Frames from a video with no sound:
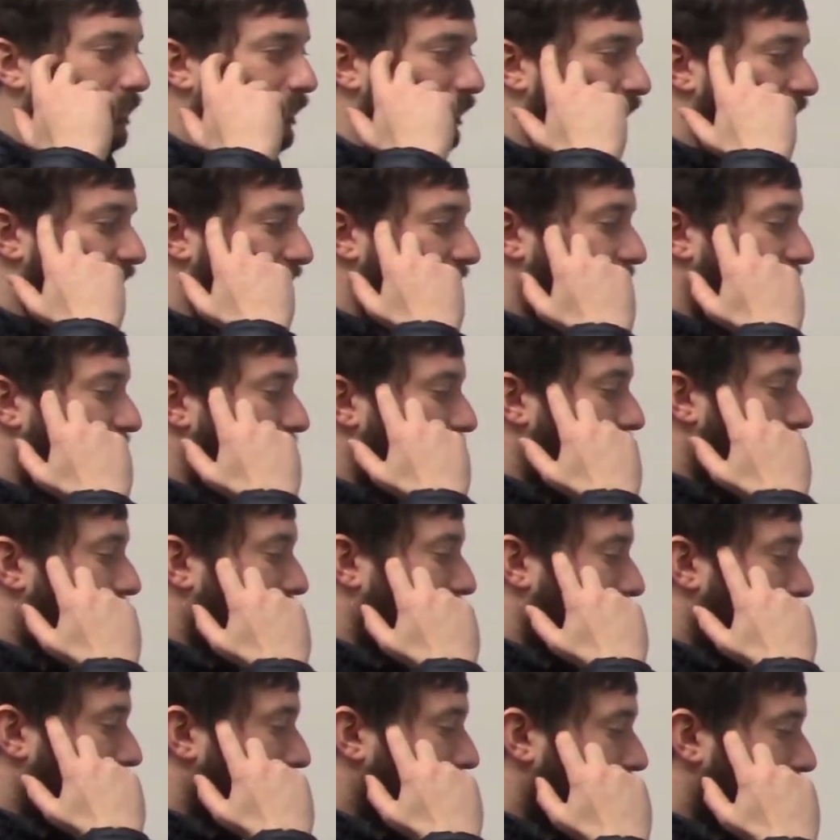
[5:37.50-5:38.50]

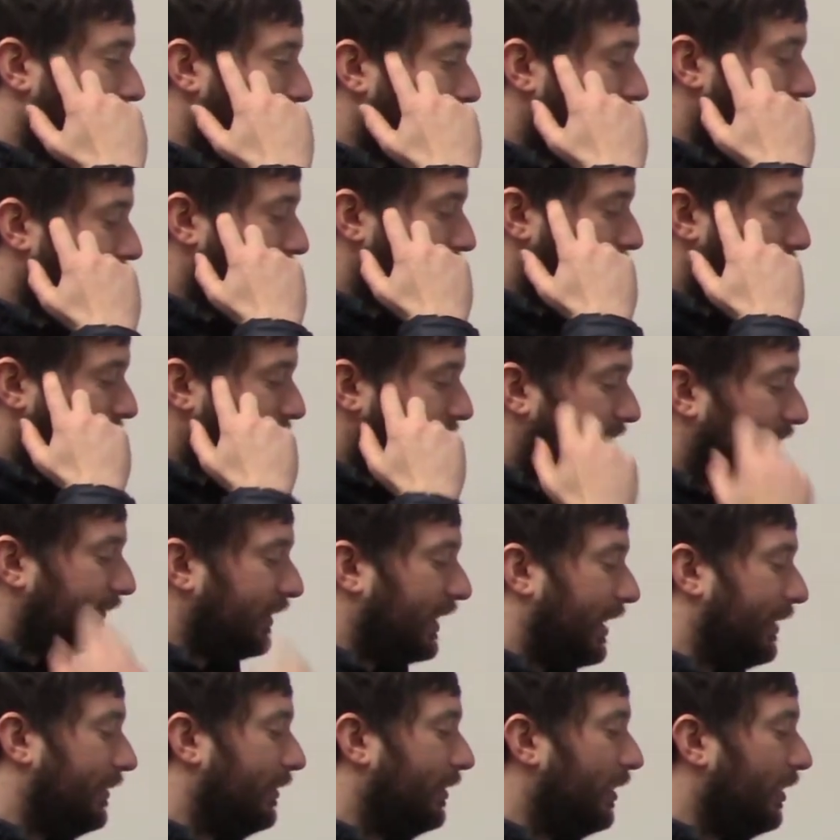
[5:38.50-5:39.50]
division.
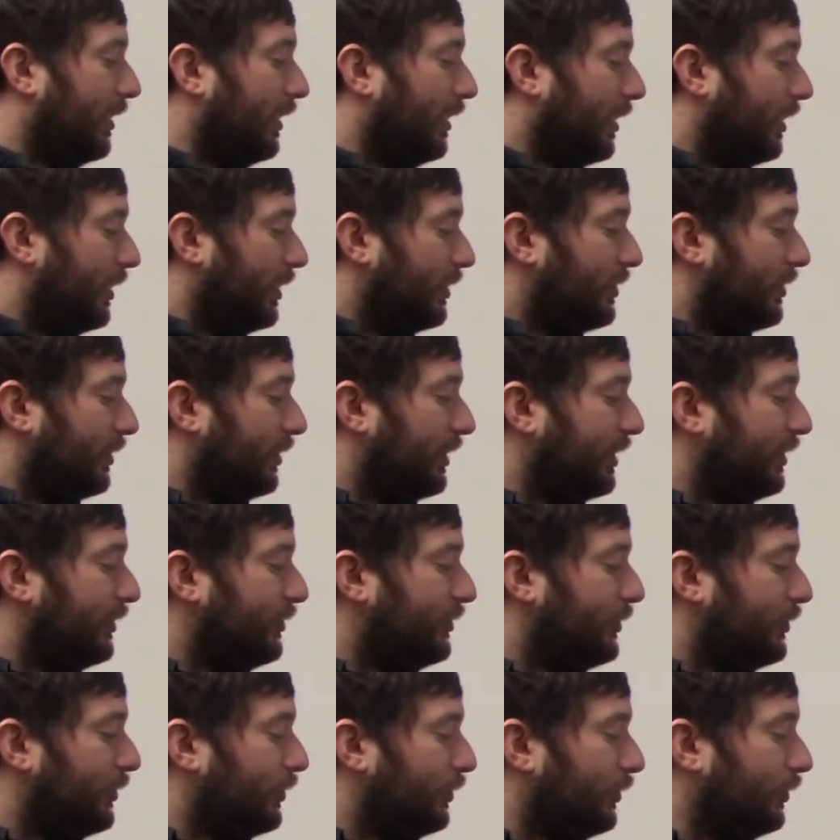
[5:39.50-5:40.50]
Okay? So
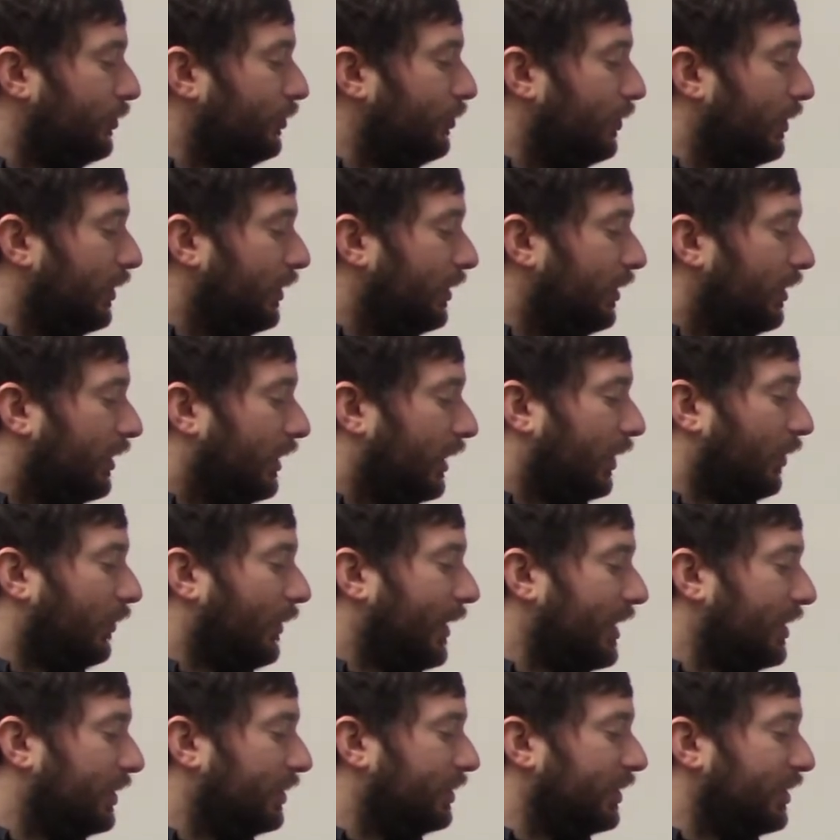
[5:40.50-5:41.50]
these two
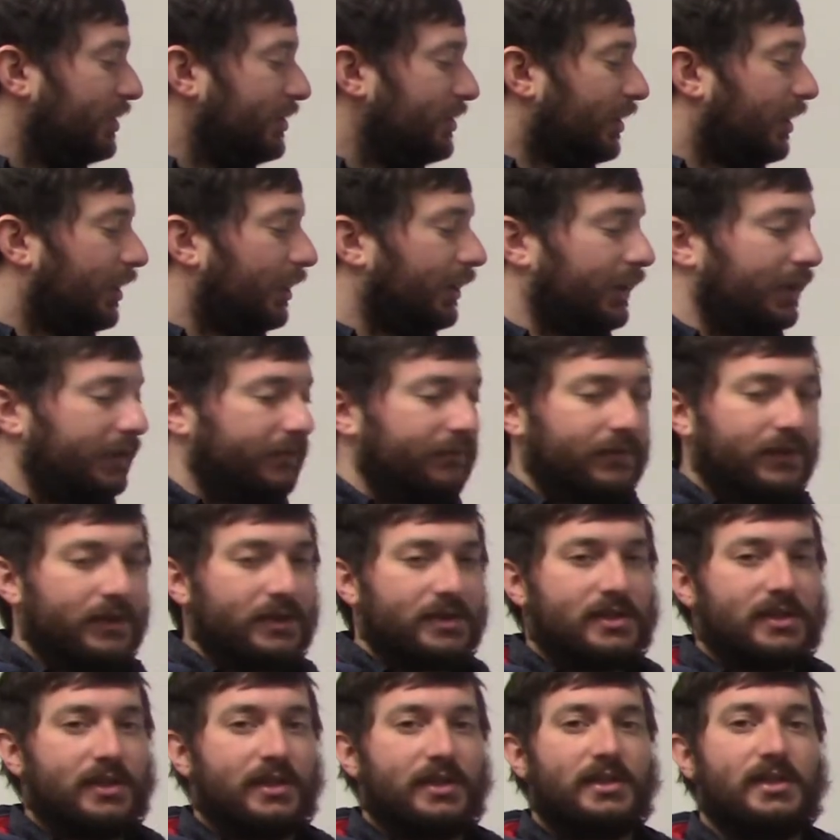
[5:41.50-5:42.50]
equations are
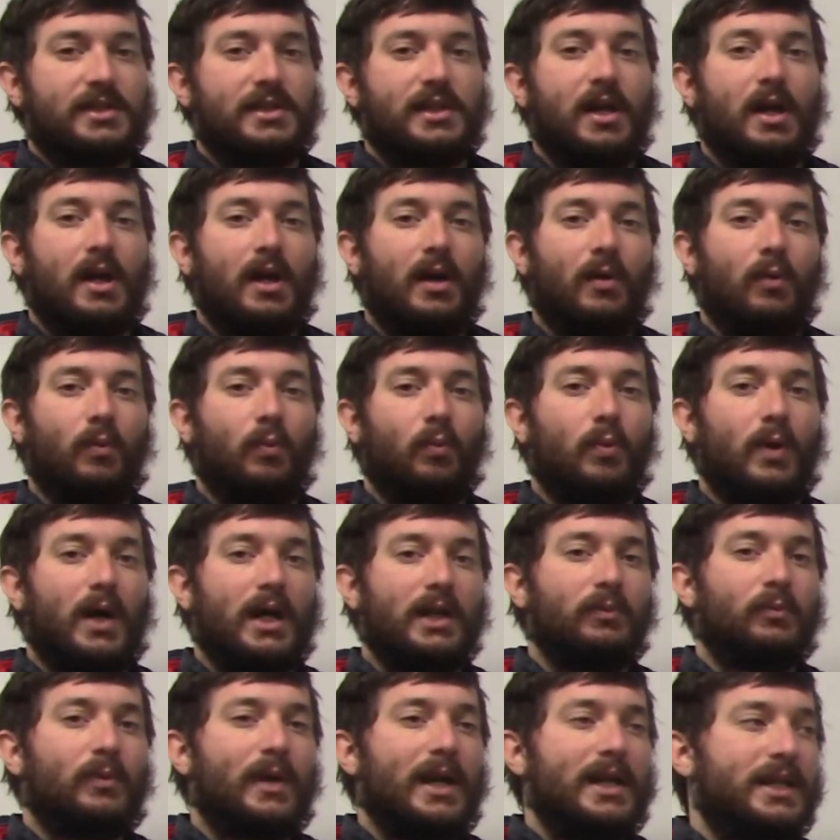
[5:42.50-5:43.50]
inverses.
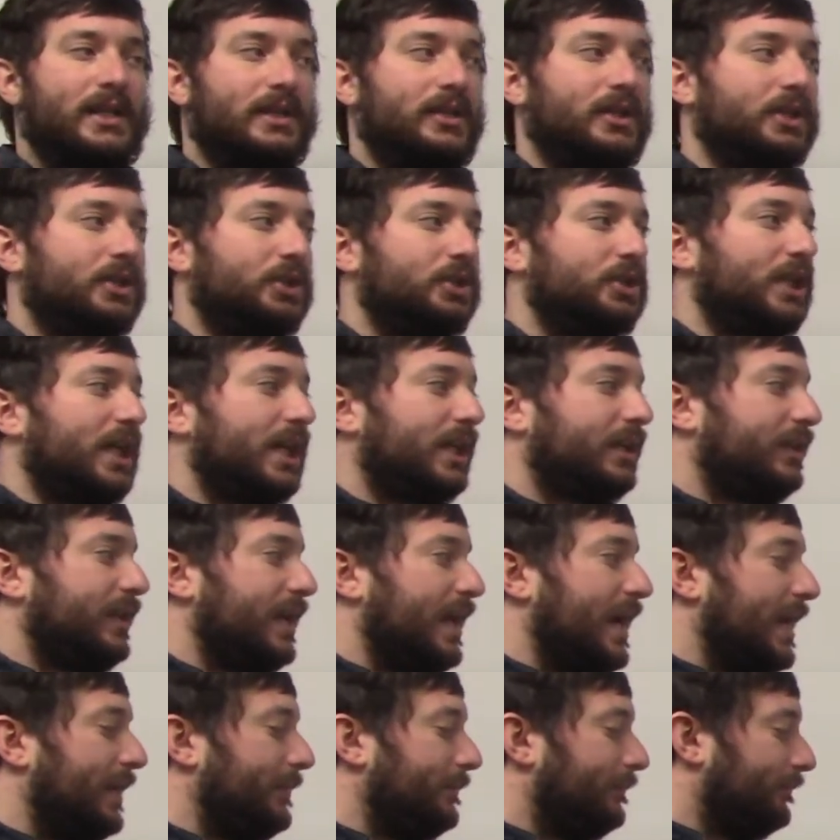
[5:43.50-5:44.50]
One way that you can check
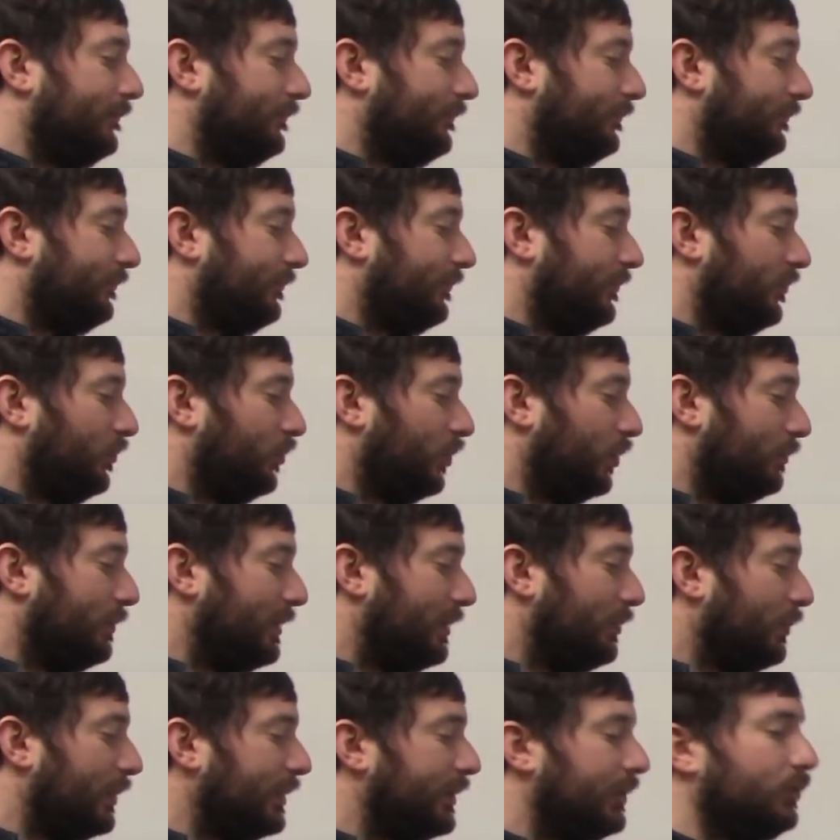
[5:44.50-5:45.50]
that will
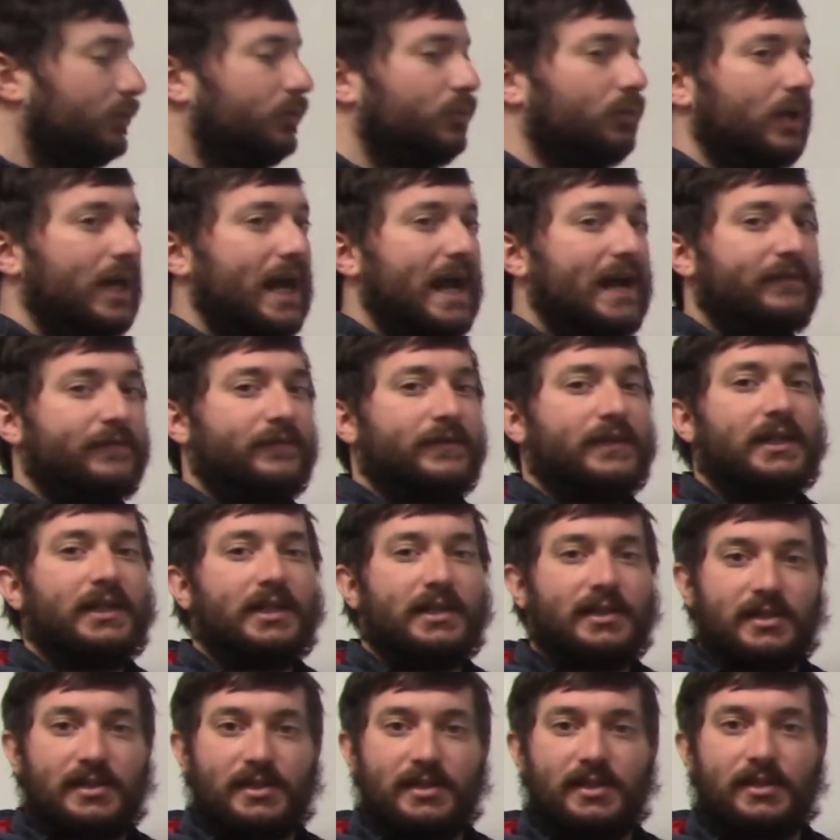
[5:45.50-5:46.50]
be when you graph
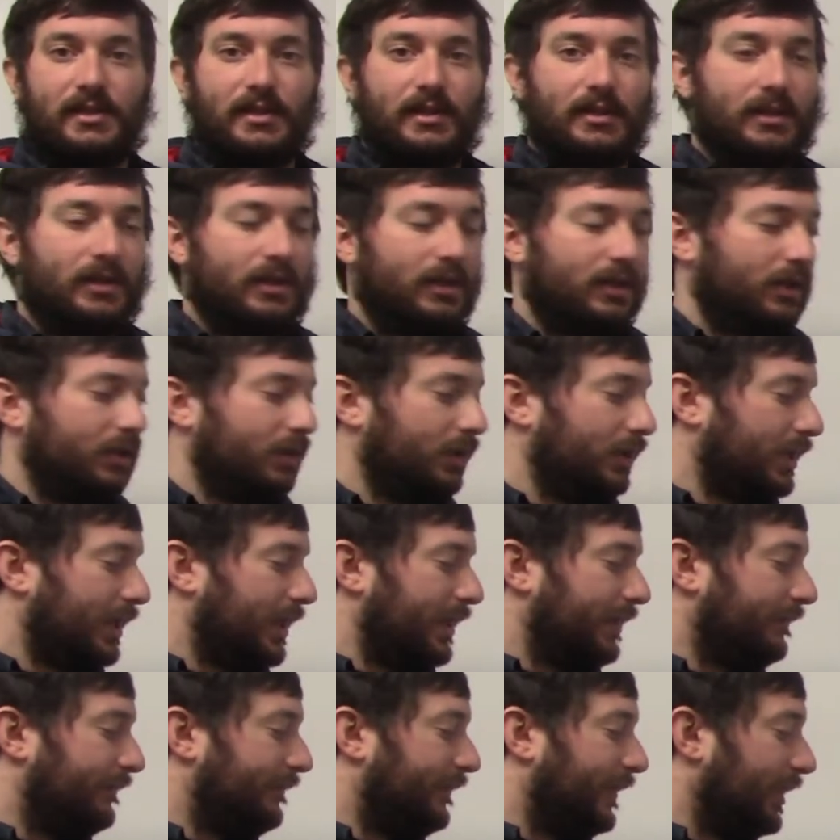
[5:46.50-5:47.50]
these
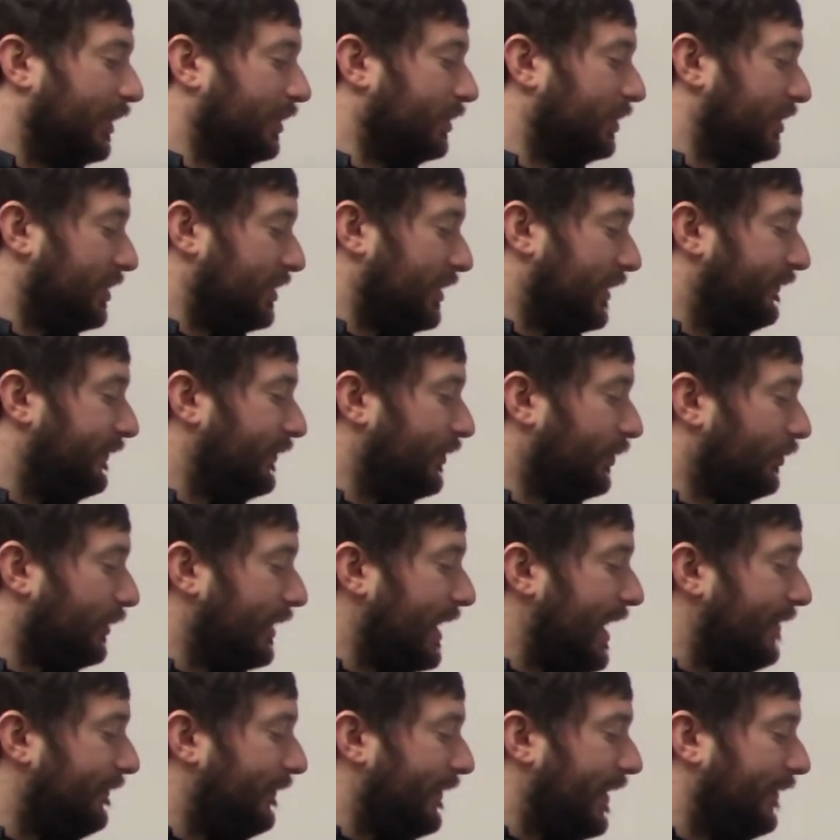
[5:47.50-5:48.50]
functions. If you
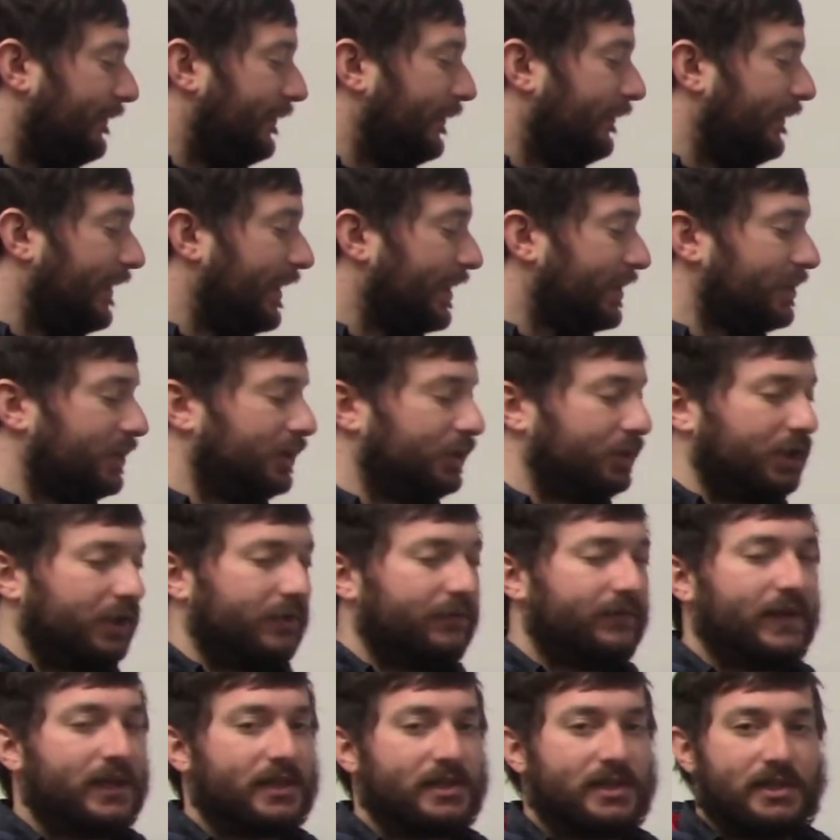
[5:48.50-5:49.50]
graph f of x and g
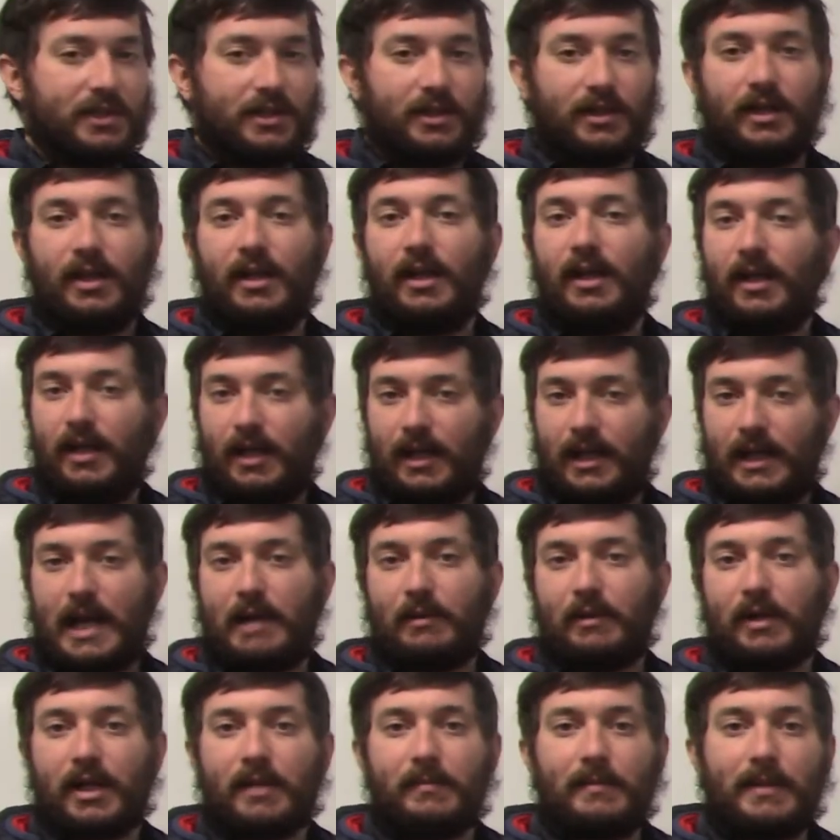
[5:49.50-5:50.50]
of x here, and I
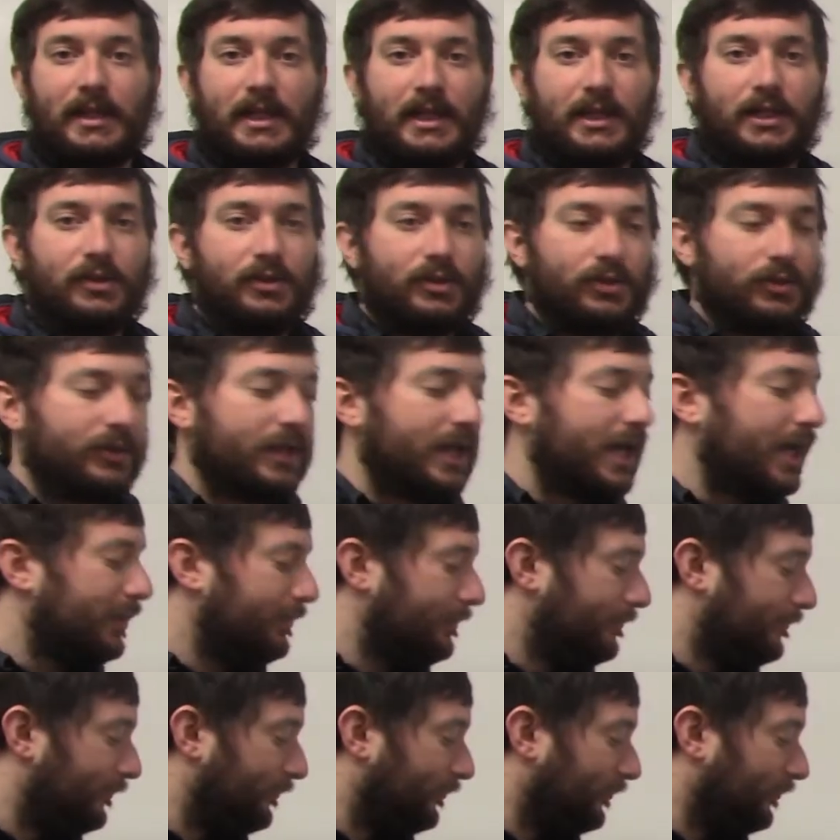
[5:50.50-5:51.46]
recommend that you do that,